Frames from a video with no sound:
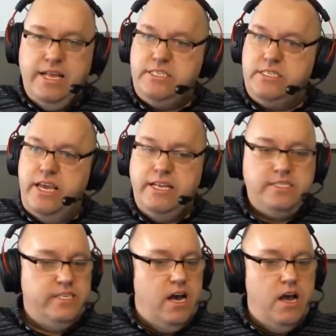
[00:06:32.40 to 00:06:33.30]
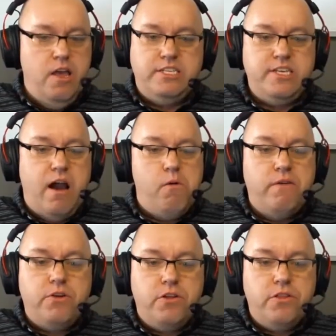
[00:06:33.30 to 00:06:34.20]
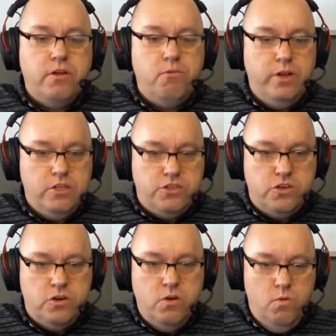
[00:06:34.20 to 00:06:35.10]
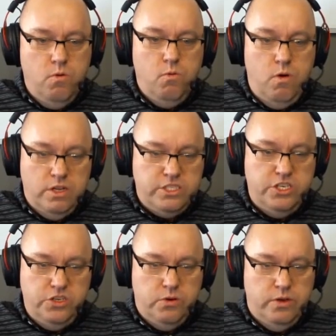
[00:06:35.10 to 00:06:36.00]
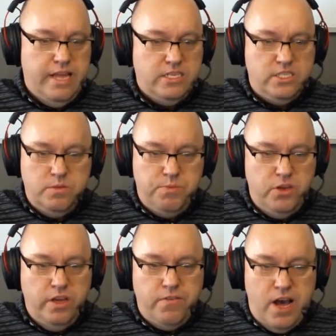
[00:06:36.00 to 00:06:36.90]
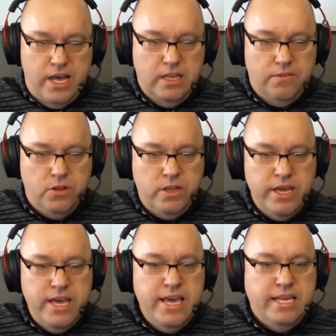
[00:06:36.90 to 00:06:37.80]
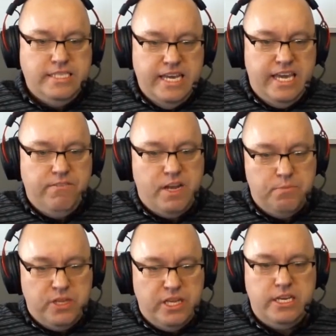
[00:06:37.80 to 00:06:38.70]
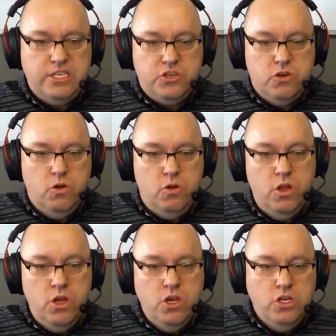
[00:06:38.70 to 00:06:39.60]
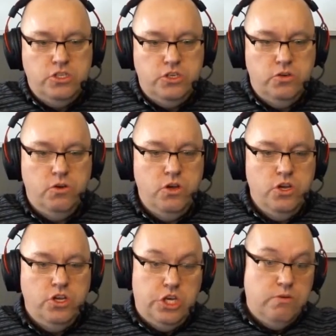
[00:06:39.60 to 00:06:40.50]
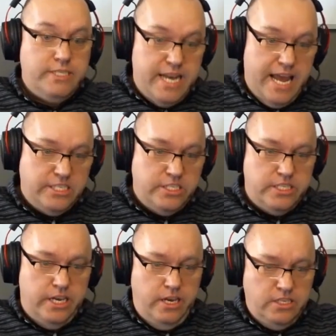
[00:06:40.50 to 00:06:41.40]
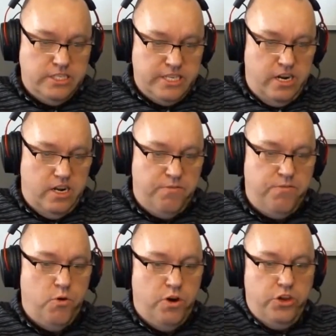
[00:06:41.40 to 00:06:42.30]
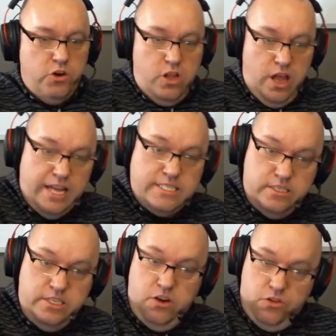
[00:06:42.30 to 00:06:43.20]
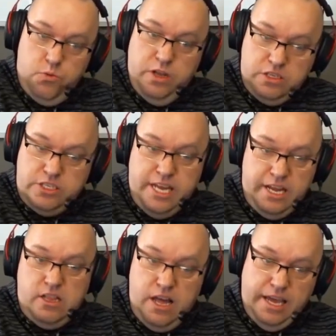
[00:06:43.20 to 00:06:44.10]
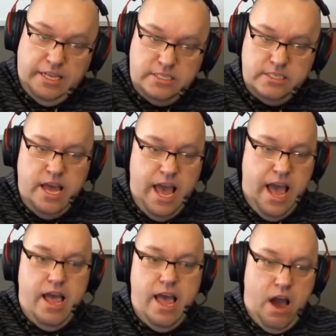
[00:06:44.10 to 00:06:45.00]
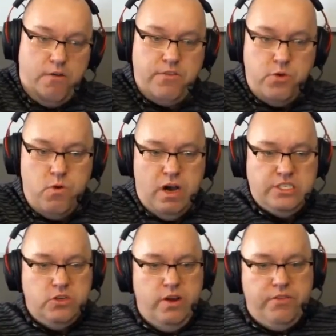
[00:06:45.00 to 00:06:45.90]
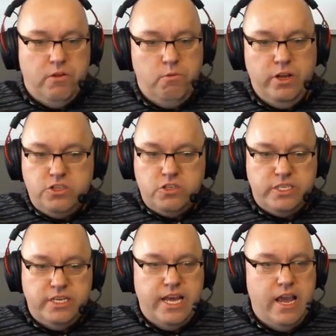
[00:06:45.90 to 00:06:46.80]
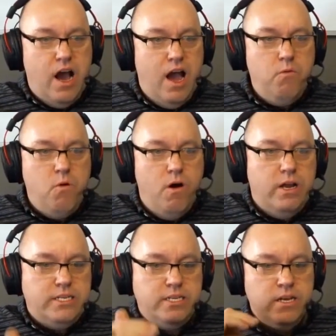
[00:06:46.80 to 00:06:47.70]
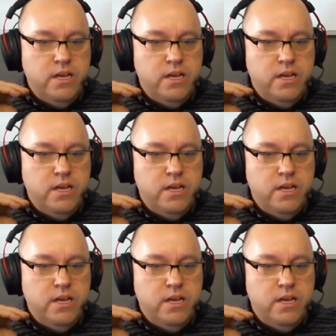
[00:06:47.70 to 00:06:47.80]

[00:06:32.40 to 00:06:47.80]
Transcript: it's, it's, it's however the realtor wants to do it. That's the beauty of HighLevel, is they give complete control to you as an agency to set it up for your clients, you know, the real estate clients, however you want. So if the realtor says, hey, I want,